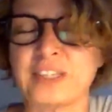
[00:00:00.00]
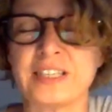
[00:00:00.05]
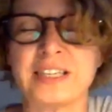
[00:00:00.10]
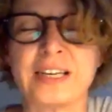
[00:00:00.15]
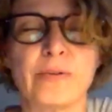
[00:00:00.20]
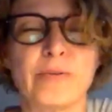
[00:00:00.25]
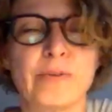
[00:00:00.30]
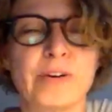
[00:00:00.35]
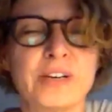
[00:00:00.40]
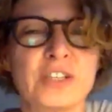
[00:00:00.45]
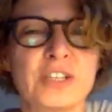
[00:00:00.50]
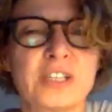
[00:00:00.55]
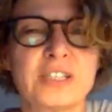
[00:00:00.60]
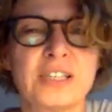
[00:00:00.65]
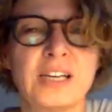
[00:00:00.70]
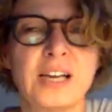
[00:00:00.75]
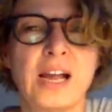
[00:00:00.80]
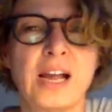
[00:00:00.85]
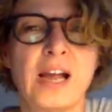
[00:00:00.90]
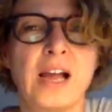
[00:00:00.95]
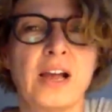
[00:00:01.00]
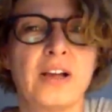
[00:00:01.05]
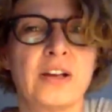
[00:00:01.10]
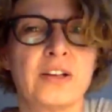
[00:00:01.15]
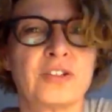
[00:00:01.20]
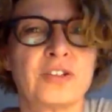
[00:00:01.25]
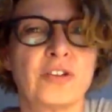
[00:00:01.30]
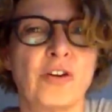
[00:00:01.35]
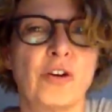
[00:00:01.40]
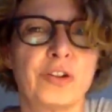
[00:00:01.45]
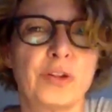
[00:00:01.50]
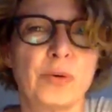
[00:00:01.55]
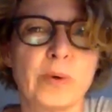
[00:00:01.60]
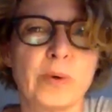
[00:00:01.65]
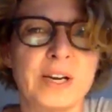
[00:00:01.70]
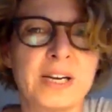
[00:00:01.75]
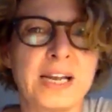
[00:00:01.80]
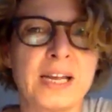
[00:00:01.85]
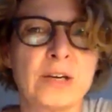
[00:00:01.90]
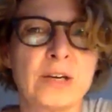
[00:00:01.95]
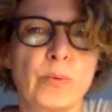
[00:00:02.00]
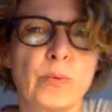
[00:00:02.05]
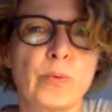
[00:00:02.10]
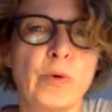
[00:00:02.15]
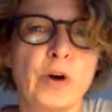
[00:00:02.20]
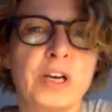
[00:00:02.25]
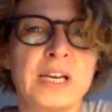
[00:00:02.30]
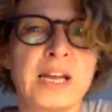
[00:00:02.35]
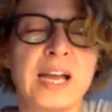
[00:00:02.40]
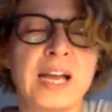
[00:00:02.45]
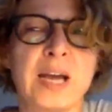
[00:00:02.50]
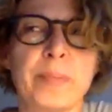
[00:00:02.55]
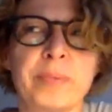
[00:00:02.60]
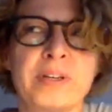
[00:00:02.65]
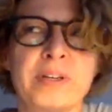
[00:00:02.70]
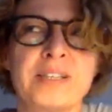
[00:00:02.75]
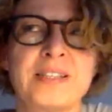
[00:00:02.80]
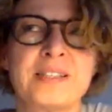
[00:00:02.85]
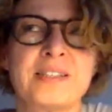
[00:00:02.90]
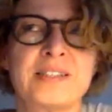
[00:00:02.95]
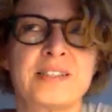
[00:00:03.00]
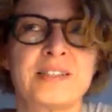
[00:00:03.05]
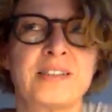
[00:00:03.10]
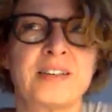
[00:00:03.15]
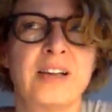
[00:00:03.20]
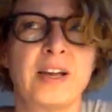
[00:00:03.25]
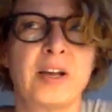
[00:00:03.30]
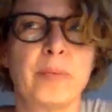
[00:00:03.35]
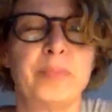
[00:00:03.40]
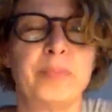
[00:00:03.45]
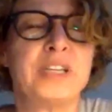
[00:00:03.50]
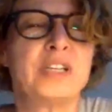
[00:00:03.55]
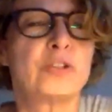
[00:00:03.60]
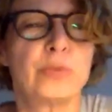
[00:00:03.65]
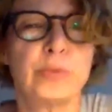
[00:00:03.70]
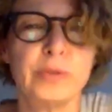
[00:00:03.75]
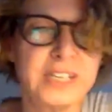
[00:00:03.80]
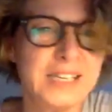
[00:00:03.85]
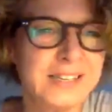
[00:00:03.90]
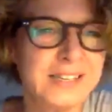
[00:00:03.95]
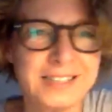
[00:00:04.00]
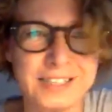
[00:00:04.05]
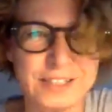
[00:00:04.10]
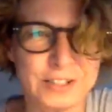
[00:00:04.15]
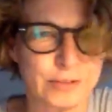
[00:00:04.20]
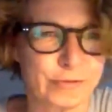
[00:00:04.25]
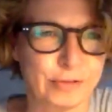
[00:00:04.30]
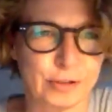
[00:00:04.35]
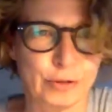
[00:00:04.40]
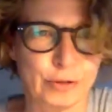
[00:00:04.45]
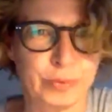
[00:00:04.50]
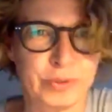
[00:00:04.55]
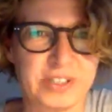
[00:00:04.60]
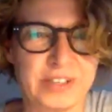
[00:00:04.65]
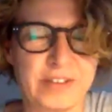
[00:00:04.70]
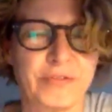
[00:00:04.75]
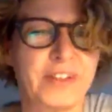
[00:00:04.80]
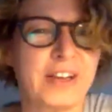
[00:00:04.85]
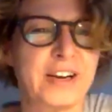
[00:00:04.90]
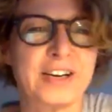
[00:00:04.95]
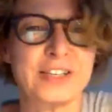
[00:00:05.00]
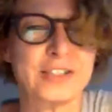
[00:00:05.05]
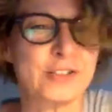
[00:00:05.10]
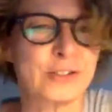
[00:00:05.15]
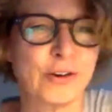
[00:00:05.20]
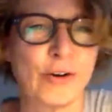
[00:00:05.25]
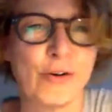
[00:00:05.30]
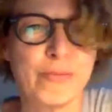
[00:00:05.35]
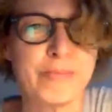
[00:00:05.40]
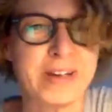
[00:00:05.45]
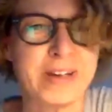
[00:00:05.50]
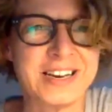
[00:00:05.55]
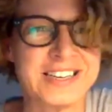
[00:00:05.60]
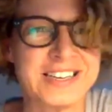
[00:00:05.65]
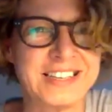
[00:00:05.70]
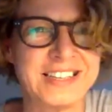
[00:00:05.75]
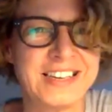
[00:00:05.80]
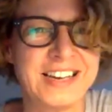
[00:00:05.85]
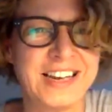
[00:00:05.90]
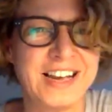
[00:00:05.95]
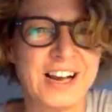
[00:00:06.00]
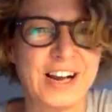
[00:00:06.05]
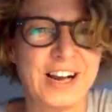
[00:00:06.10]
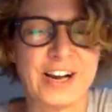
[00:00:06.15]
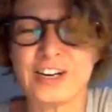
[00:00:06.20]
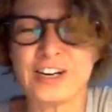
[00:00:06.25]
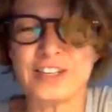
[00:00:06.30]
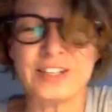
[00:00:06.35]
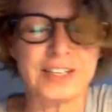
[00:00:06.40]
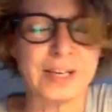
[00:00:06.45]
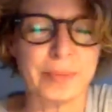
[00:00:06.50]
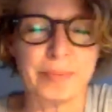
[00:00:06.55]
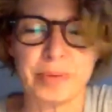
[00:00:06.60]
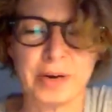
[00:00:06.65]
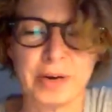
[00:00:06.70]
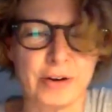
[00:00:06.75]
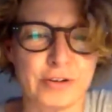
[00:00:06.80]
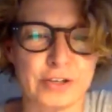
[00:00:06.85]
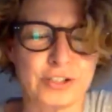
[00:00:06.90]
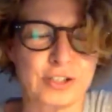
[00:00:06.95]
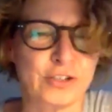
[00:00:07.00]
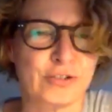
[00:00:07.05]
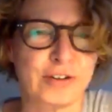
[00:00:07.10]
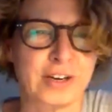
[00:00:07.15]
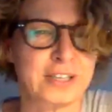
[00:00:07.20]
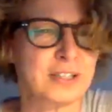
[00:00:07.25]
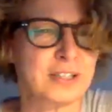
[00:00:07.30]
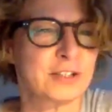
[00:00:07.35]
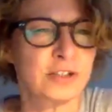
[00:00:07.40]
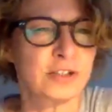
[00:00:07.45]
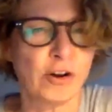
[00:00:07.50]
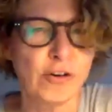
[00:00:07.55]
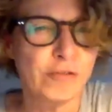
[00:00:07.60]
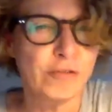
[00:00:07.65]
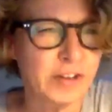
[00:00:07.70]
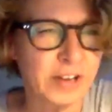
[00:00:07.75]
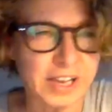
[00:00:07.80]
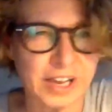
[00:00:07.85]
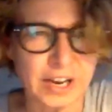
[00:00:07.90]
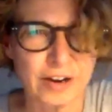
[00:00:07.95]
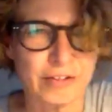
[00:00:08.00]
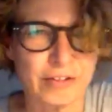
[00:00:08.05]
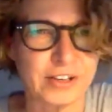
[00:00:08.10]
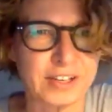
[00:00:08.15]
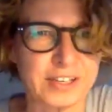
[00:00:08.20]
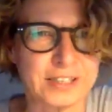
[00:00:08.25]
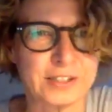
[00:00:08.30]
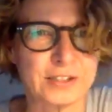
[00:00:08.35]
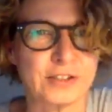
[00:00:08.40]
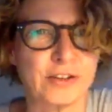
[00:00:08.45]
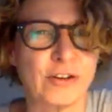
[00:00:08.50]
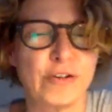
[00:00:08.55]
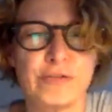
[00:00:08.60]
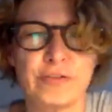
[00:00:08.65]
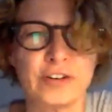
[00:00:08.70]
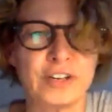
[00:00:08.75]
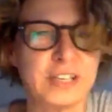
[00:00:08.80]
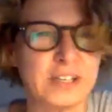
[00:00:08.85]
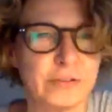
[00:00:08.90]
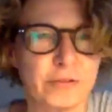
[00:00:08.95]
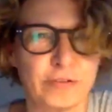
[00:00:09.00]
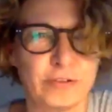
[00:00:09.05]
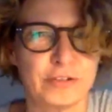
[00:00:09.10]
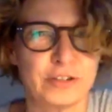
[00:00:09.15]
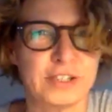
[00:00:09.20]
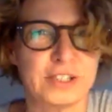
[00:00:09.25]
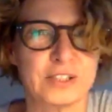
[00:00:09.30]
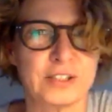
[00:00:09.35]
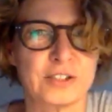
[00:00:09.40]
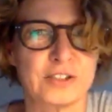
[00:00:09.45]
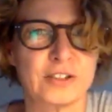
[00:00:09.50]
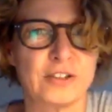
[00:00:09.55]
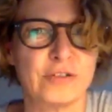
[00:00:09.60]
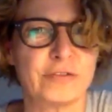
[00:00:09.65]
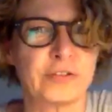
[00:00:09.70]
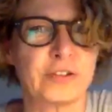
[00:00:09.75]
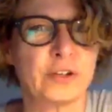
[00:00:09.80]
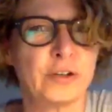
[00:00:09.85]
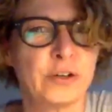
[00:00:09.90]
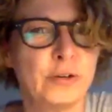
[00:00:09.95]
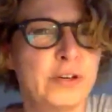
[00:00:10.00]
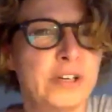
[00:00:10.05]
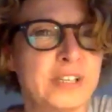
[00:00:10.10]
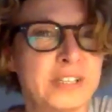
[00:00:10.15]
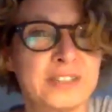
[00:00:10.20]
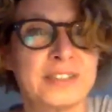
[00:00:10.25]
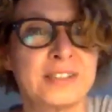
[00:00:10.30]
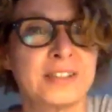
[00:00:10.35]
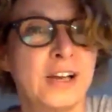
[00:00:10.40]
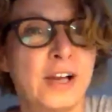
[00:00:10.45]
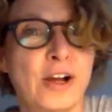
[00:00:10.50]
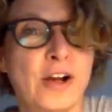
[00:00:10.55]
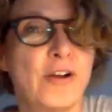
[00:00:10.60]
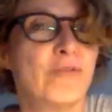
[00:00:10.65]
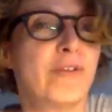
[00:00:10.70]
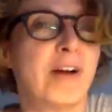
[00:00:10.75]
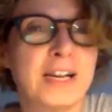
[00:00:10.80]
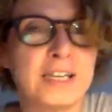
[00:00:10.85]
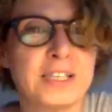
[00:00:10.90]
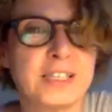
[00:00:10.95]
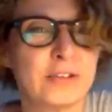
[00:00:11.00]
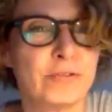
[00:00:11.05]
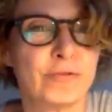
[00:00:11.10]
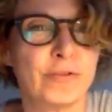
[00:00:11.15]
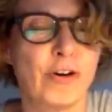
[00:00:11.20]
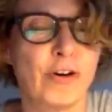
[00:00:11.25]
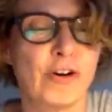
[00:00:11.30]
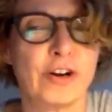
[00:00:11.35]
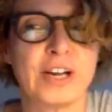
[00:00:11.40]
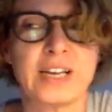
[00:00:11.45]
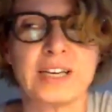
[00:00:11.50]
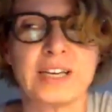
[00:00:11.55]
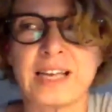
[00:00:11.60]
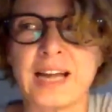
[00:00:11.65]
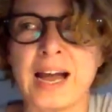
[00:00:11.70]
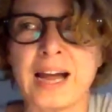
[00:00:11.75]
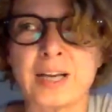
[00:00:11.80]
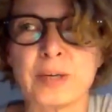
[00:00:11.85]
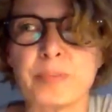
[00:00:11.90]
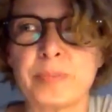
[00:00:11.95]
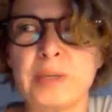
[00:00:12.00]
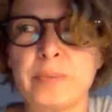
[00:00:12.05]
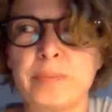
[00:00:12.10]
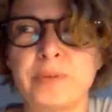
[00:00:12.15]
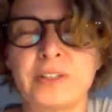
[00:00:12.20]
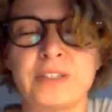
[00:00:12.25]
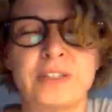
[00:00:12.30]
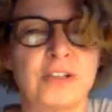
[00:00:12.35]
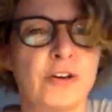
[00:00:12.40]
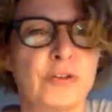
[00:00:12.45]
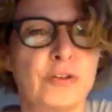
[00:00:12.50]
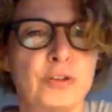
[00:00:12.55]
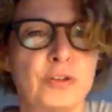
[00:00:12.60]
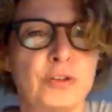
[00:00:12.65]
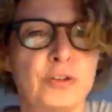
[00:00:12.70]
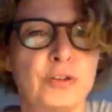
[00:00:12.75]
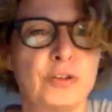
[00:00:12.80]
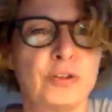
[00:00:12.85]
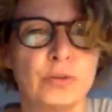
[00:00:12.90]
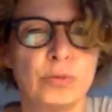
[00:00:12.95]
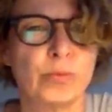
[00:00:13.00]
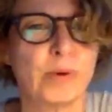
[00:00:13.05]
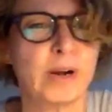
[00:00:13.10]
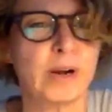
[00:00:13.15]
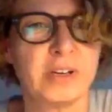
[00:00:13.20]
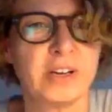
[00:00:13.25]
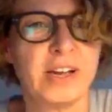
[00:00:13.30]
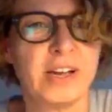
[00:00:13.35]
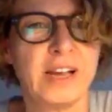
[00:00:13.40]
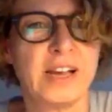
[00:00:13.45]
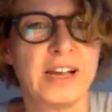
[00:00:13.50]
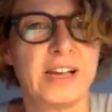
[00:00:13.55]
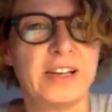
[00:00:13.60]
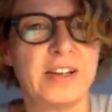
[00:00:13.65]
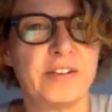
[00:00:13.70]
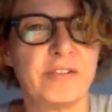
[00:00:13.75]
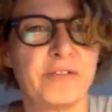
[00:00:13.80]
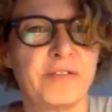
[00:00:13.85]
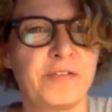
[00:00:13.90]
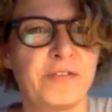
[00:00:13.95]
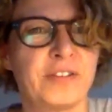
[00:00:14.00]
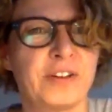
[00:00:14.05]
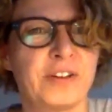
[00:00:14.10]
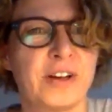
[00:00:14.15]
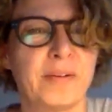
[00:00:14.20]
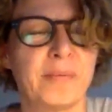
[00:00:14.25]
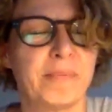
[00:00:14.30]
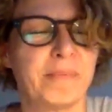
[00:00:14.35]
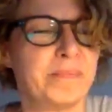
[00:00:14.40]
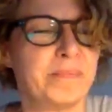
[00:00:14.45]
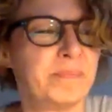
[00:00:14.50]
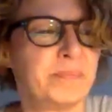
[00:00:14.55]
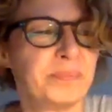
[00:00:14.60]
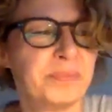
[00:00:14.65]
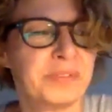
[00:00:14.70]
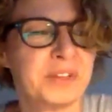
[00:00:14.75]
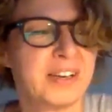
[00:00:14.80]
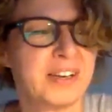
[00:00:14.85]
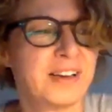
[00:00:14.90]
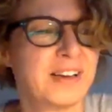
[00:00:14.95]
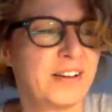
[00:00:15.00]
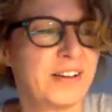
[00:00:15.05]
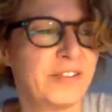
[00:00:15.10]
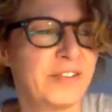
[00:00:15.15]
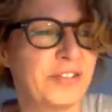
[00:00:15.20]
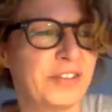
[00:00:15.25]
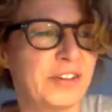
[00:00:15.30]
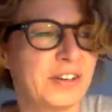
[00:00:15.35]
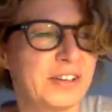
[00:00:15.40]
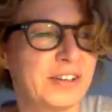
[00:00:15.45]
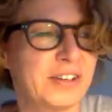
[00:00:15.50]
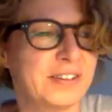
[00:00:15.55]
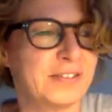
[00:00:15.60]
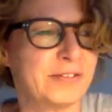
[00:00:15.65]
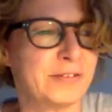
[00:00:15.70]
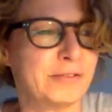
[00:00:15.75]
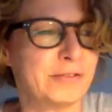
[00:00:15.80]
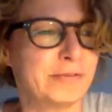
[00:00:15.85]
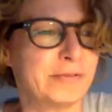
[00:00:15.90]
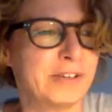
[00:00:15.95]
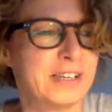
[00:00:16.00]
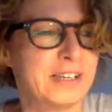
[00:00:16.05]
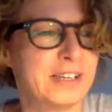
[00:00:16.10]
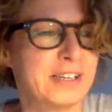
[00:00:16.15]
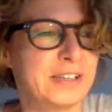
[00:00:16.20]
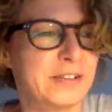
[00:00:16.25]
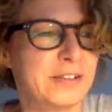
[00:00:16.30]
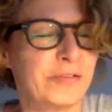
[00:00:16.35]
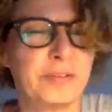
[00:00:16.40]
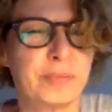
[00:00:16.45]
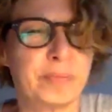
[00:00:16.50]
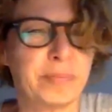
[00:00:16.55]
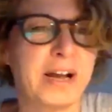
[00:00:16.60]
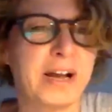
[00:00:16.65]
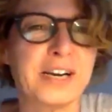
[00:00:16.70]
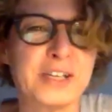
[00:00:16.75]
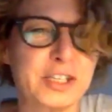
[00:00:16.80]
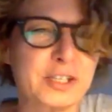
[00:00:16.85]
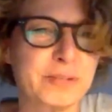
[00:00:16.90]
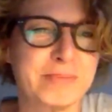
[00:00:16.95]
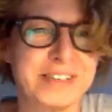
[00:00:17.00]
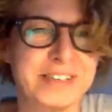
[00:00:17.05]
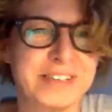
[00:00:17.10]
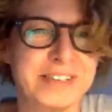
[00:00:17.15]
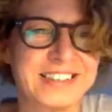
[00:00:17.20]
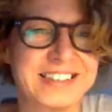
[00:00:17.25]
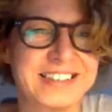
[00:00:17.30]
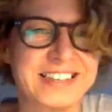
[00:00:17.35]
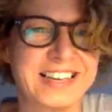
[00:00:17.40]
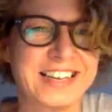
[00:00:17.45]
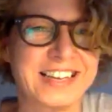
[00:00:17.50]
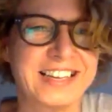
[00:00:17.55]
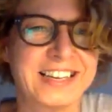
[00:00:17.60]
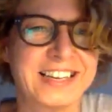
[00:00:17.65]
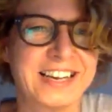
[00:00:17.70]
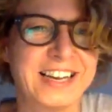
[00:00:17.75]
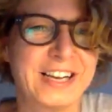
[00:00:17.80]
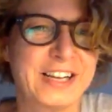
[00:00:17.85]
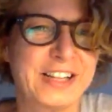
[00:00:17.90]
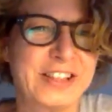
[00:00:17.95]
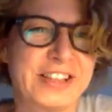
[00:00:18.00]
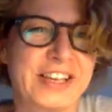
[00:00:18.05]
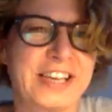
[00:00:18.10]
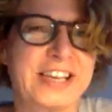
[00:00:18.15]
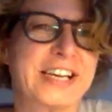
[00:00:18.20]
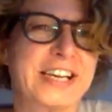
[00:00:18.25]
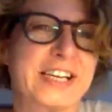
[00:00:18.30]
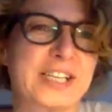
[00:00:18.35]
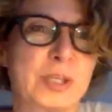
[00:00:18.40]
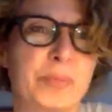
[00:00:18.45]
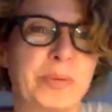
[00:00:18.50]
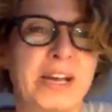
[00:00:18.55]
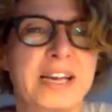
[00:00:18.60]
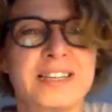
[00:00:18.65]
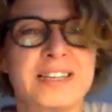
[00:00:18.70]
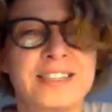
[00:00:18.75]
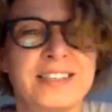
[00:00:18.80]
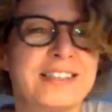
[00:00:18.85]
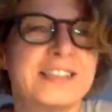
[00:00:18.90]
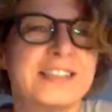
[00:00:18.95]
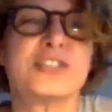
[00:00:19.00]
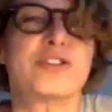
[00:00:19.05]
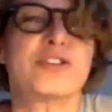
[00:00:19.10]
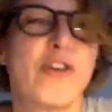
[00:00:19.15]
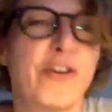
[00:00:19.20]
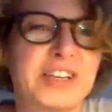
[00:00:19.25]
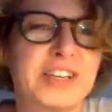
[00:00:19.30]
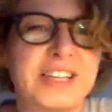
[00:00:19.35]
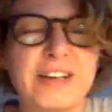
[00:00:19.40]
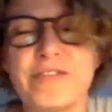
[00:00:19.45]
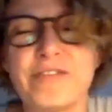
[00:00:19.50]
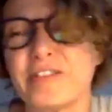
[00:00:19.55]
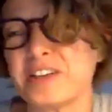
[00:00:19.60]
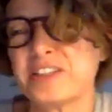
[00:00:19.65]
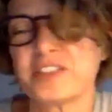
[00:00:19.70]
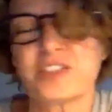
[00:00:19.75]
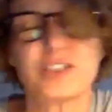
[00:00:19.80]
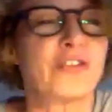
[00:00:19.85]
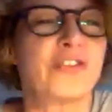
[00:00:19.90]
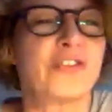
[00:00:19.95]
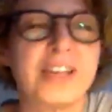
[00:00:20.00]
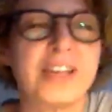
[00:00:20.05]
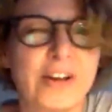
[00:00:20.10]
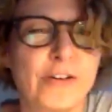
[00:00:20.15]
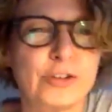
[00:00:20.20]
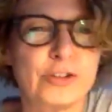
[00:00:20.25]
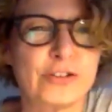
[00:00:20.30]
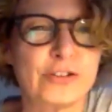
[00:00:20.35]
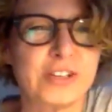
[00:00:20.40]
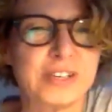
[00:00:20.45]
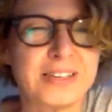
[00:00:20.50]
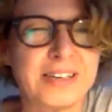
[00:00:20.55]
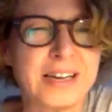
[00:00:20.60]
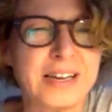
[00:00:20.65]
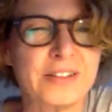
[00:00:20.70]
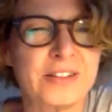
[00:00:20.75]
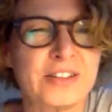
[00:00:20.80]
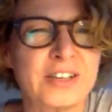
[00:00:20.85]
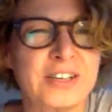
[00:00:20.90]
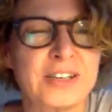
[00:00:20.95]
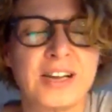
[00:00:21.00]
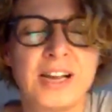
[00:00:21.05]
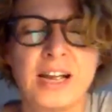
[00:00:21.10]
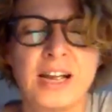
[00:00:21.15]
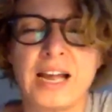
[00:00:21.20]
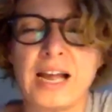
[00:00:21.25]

And I wondered, so on the one hand, what happens between these groups? If there are so many, aren't there power struggles over areas, over influence, over who is right and wrong? And can't people go to one group if if the punishment they expected is not given, so they go to another?